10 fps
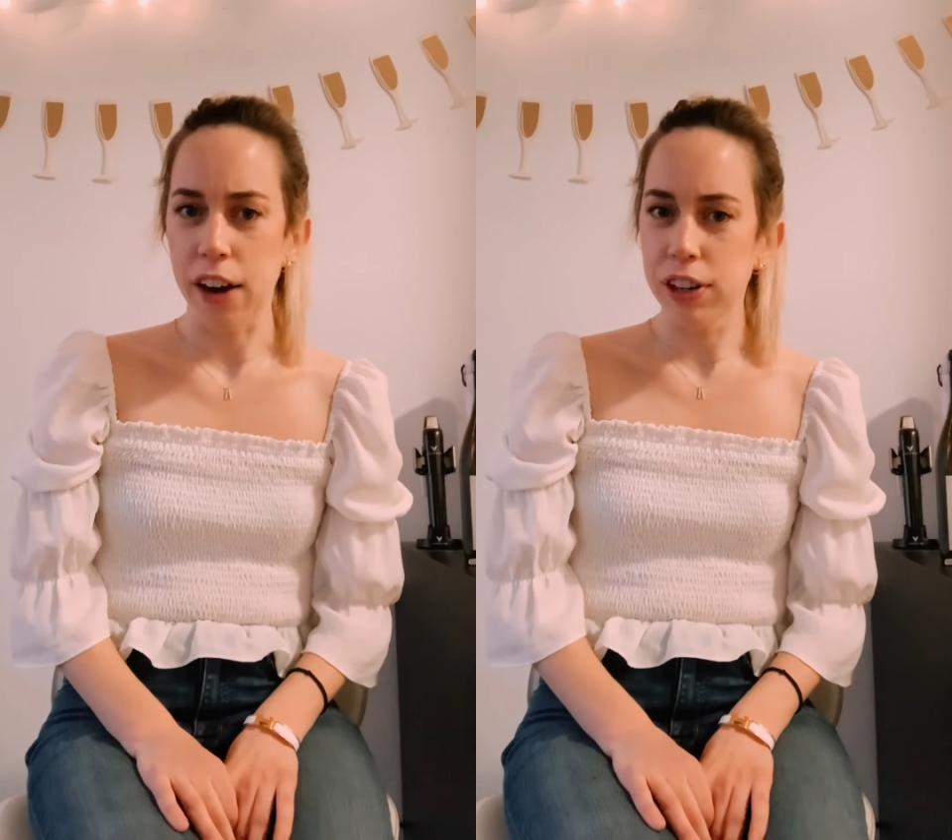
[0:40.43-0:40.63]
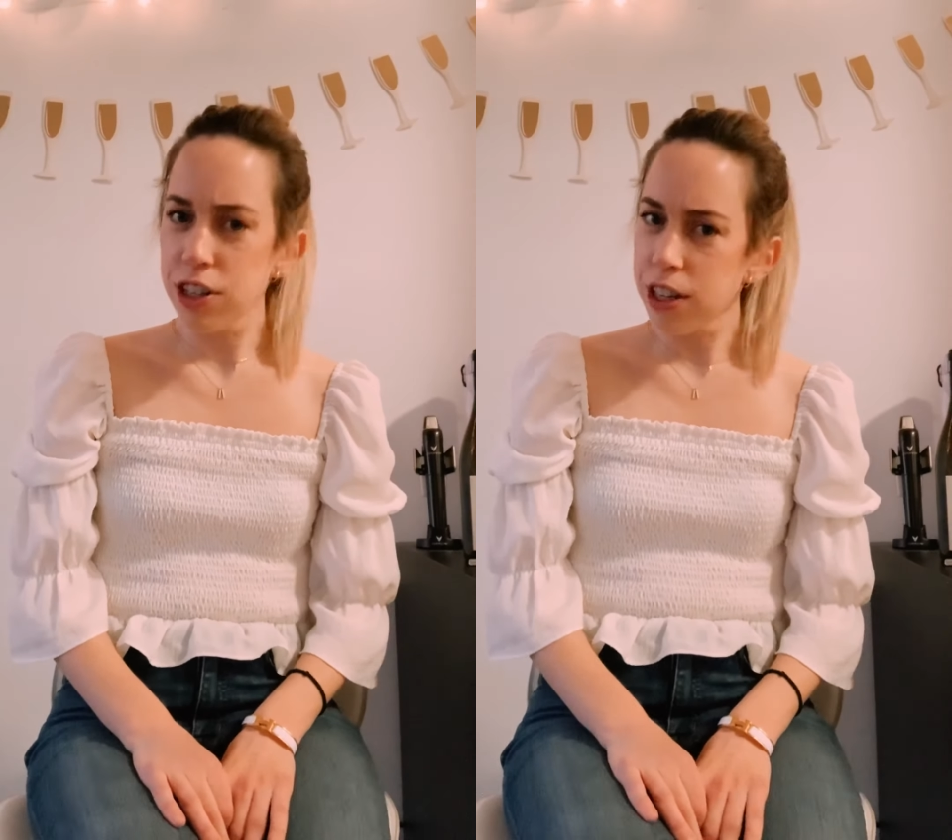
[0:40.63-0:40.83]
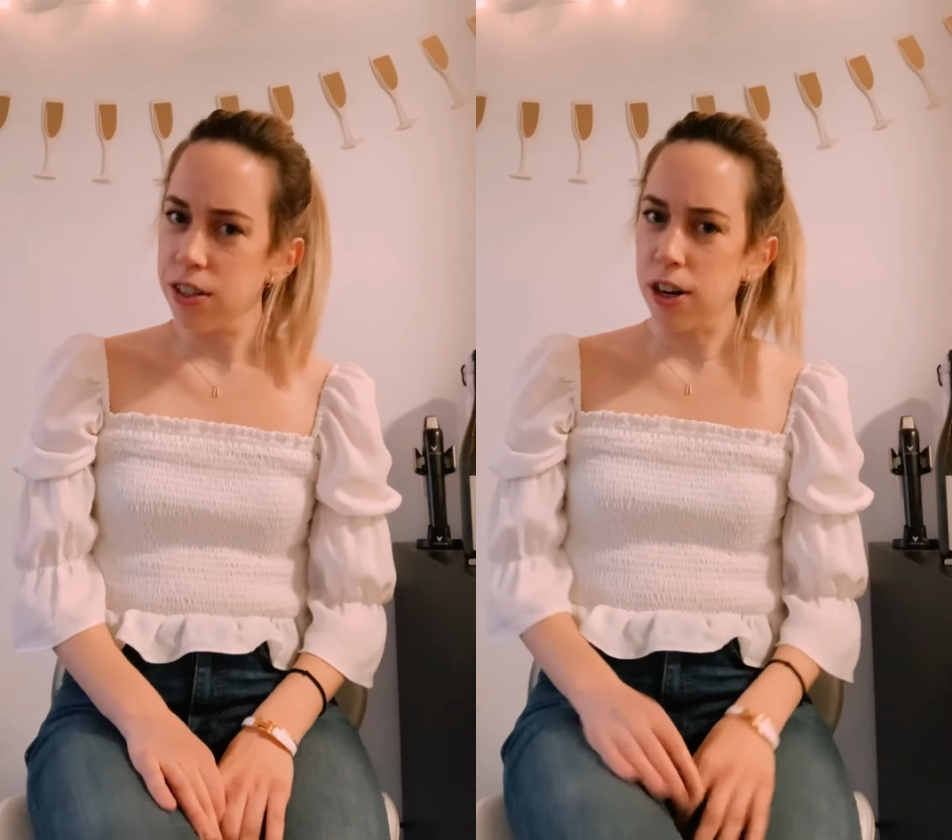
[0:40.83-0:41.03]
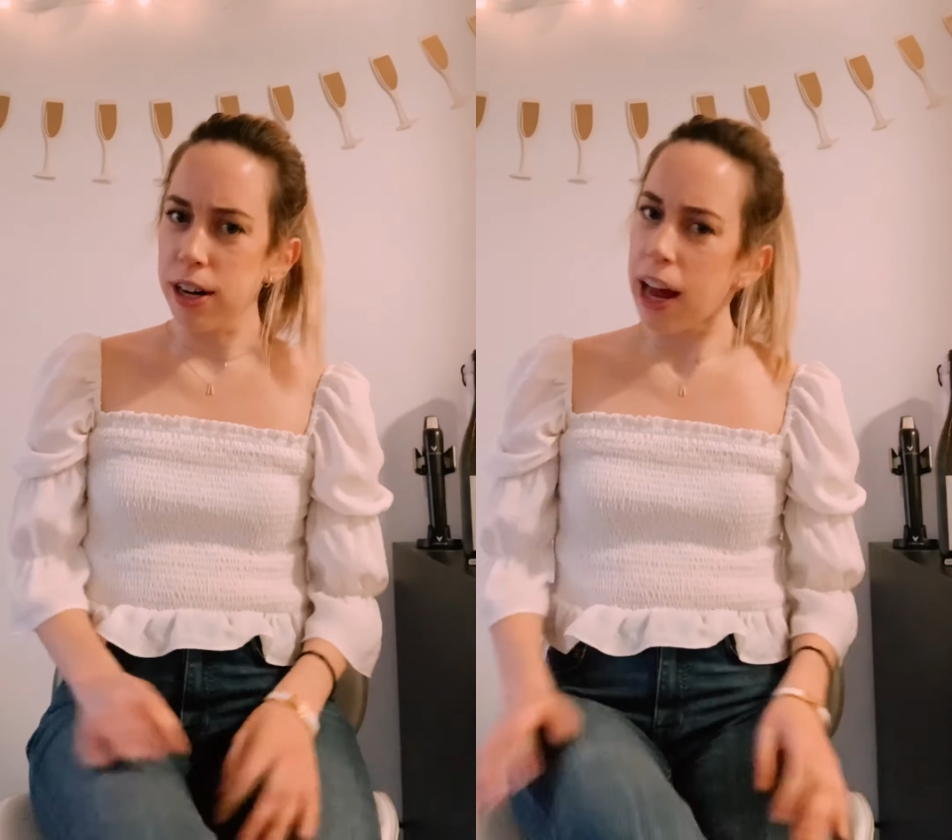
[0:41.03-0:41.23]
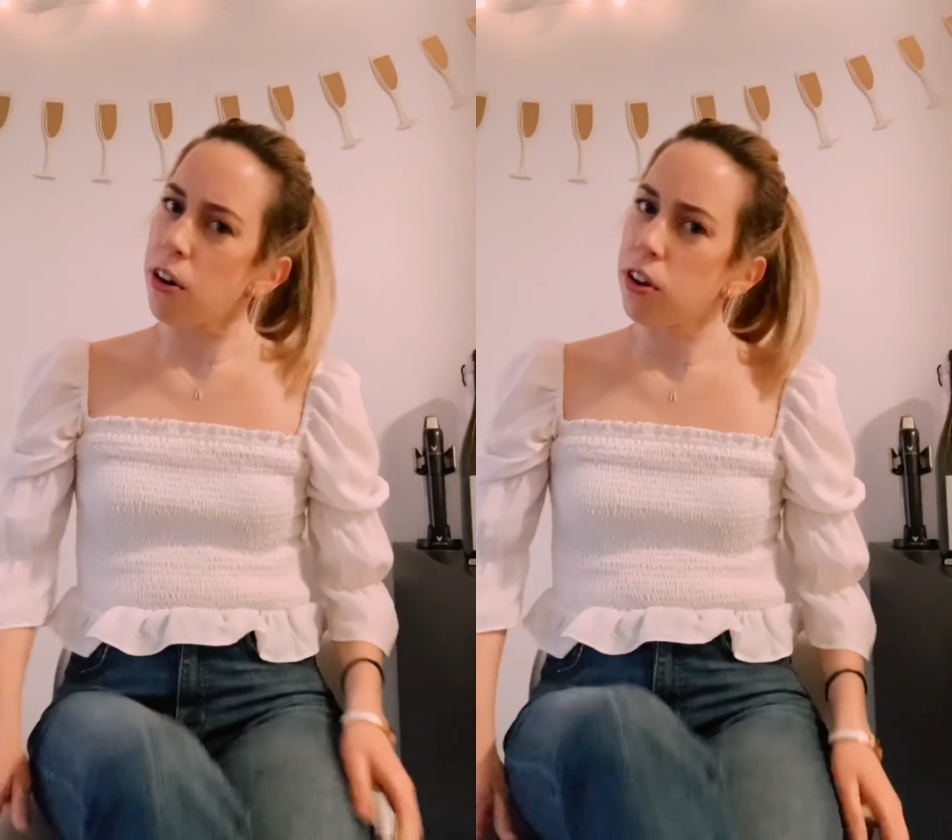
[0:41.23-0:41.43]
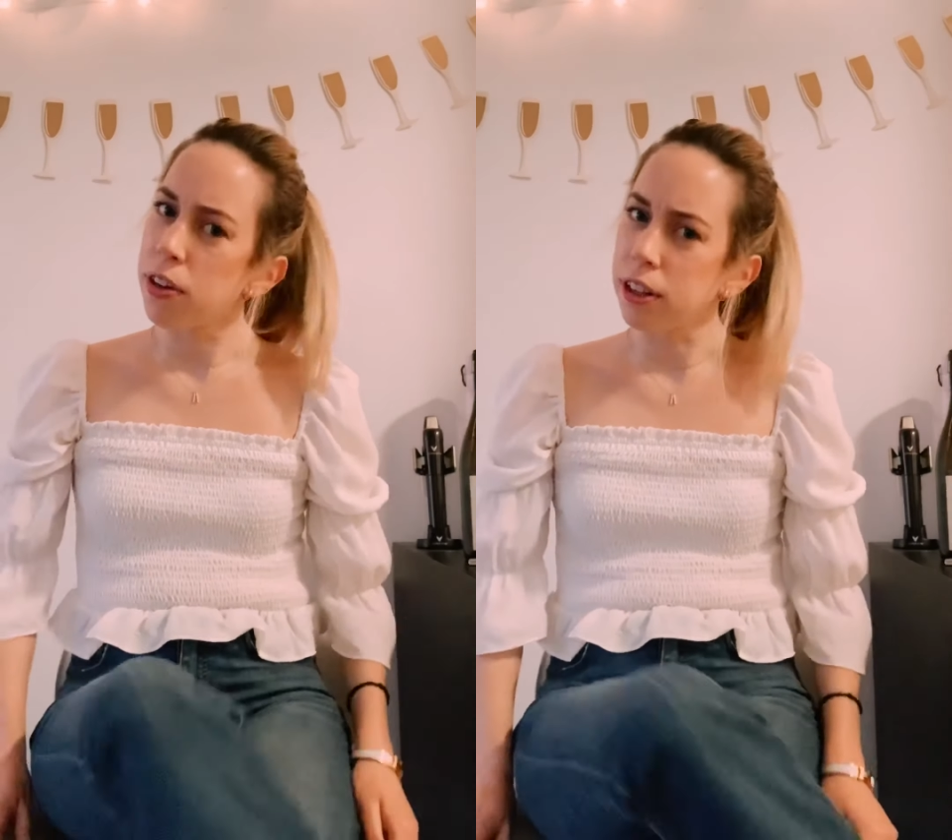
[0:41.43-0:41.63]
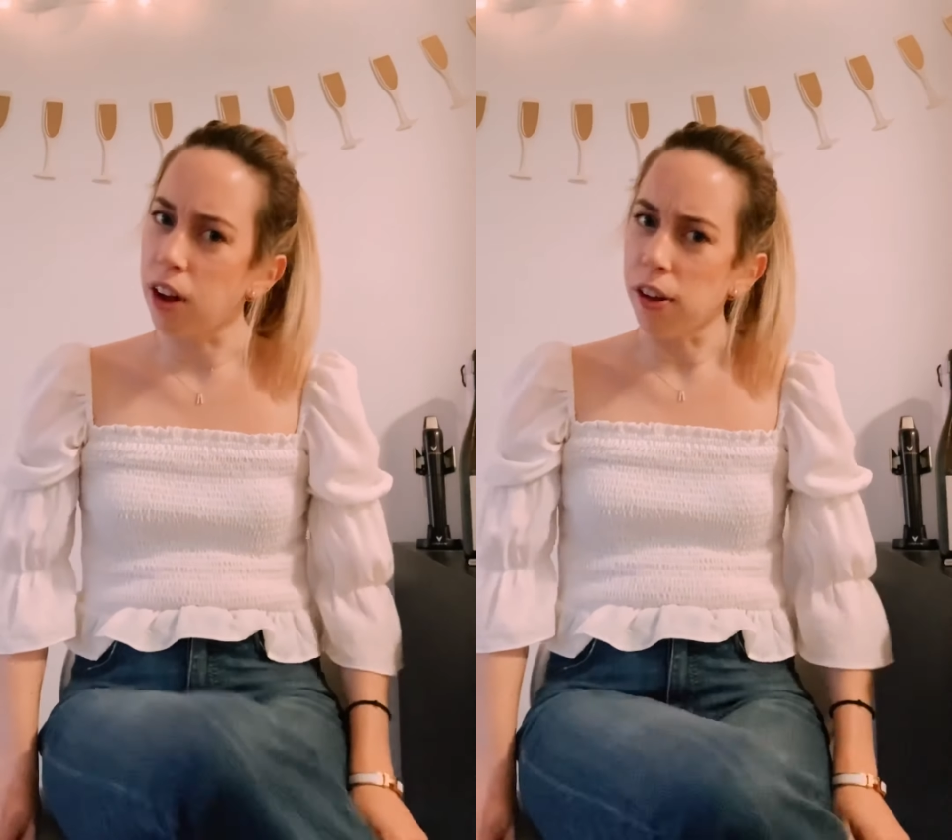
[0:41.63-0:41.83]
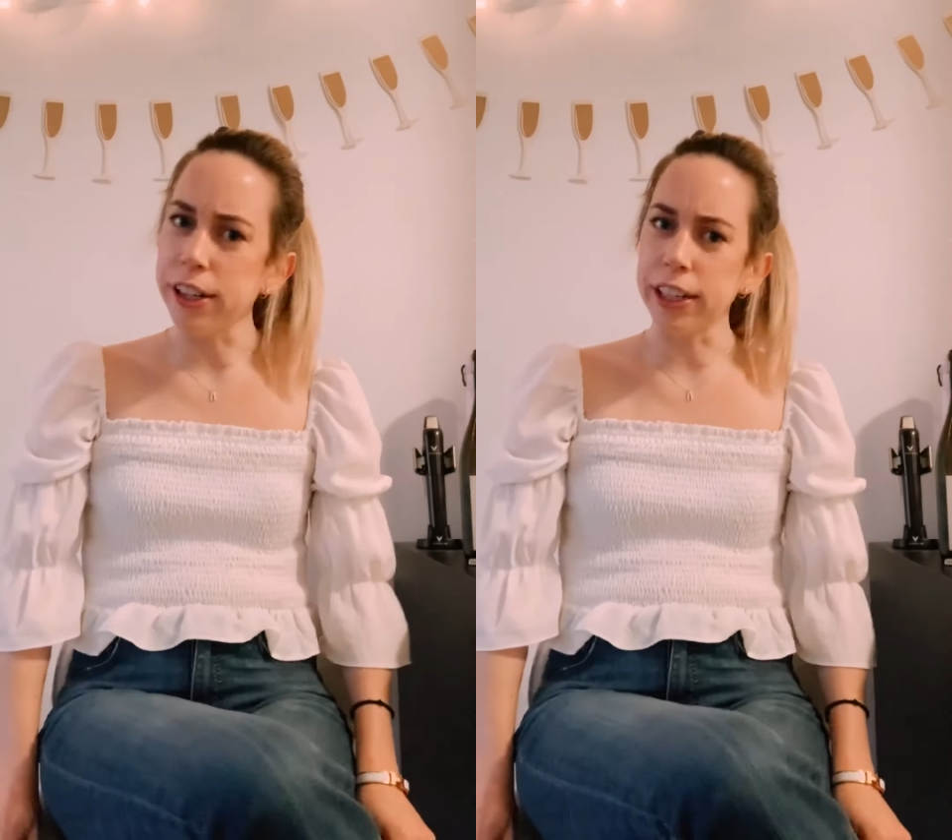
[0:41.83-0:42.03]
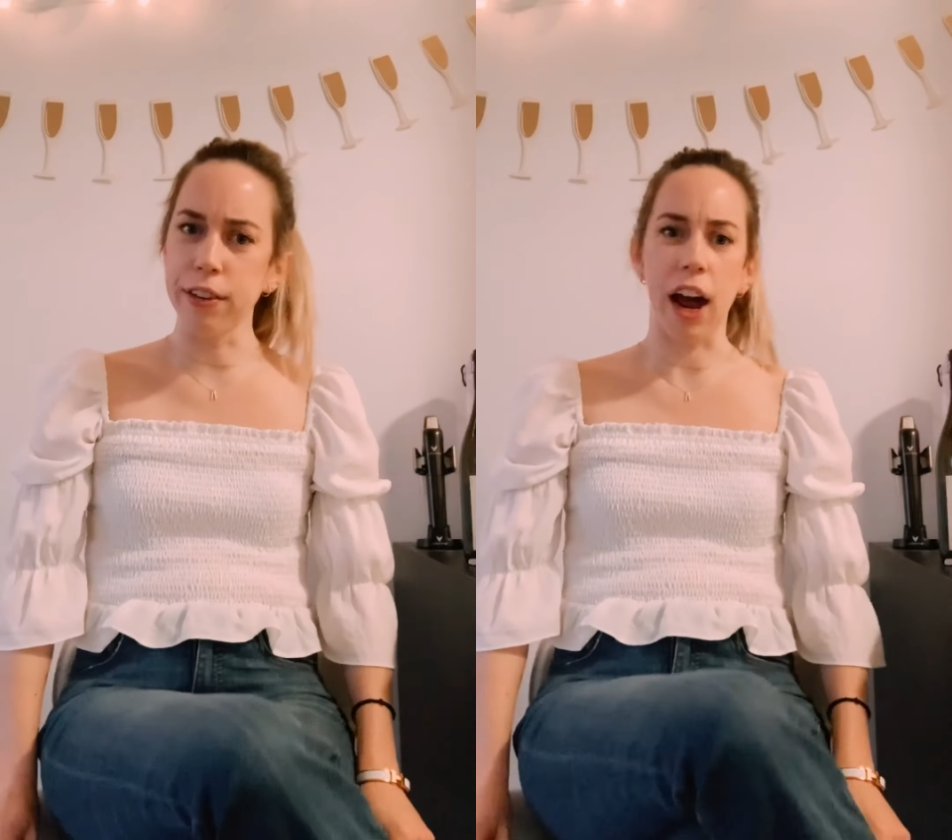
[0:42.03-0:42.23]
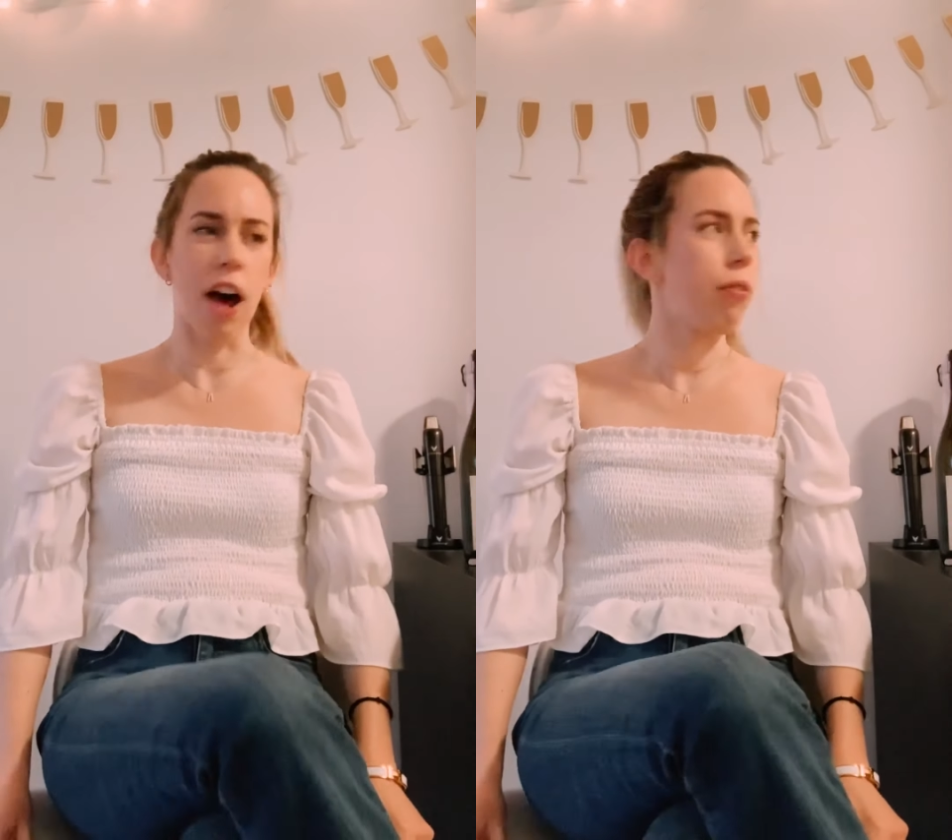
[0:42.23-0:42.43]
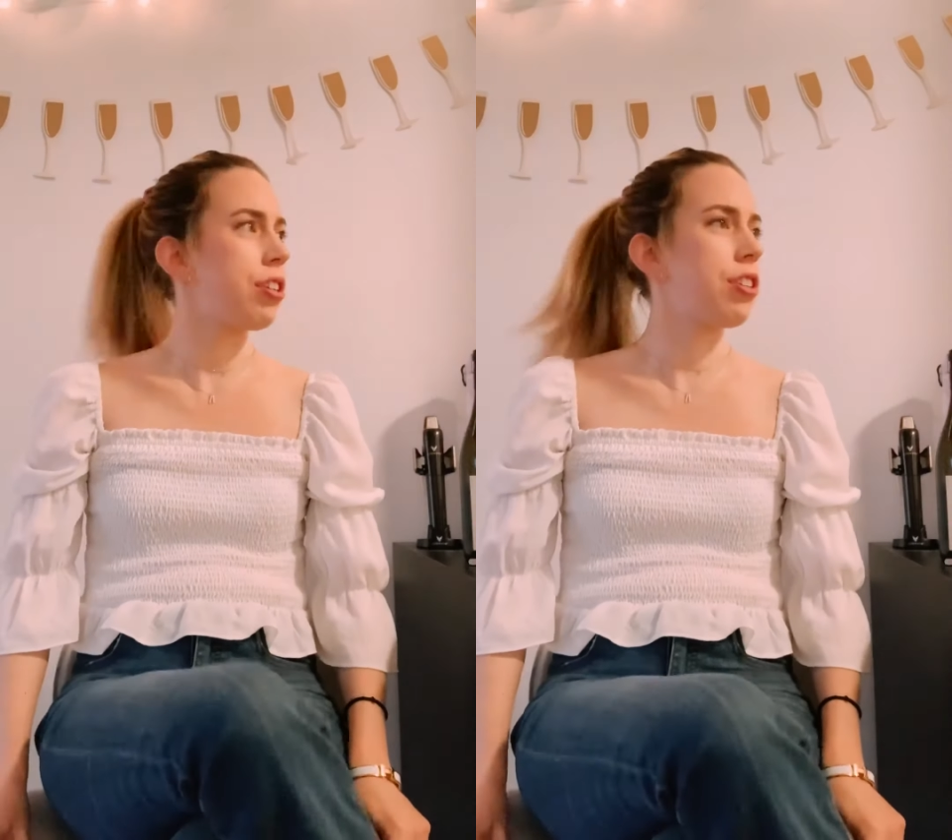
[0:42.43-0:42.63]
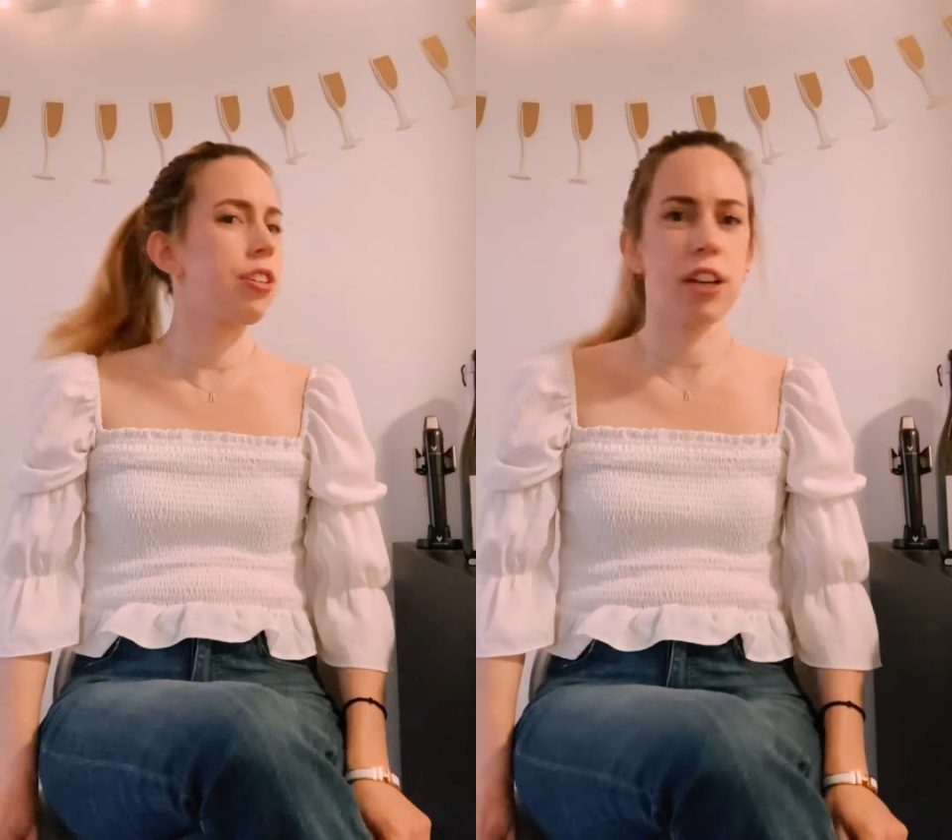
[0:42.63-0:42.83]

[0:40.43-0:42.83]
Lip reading: originally started out going the culinary route, which